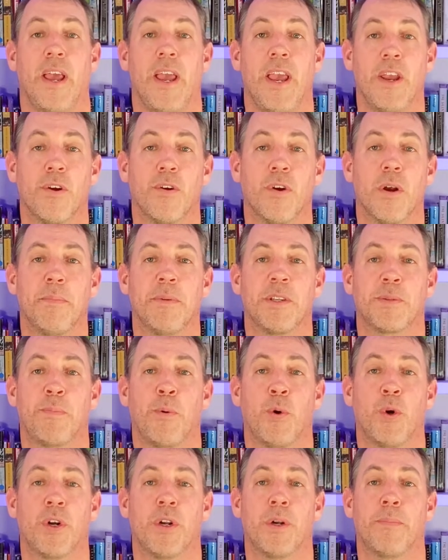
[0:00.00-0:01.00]
Ingram is
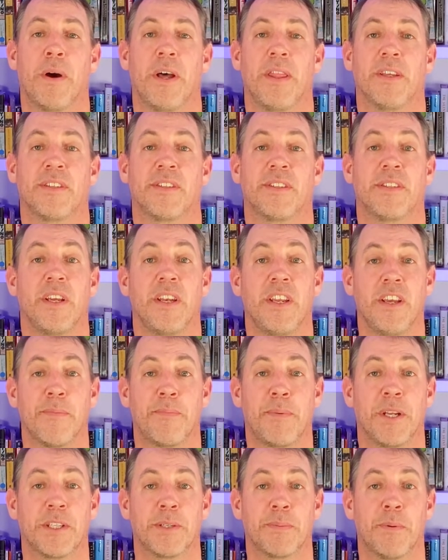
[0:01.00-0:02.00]
bordered by the city of
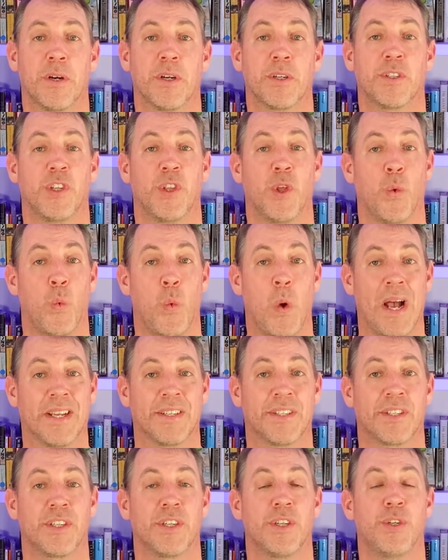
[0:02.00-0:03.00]
Pittsburgh to the
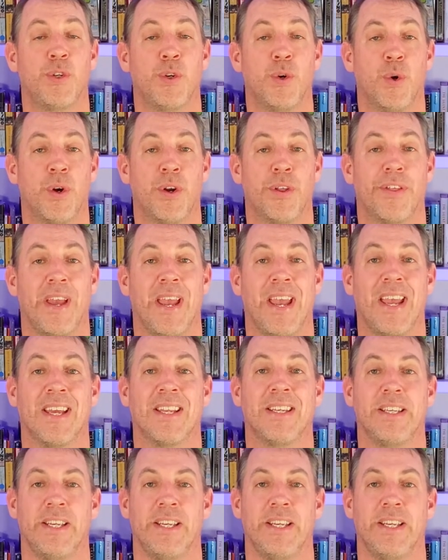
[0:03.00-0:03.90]
west, north, and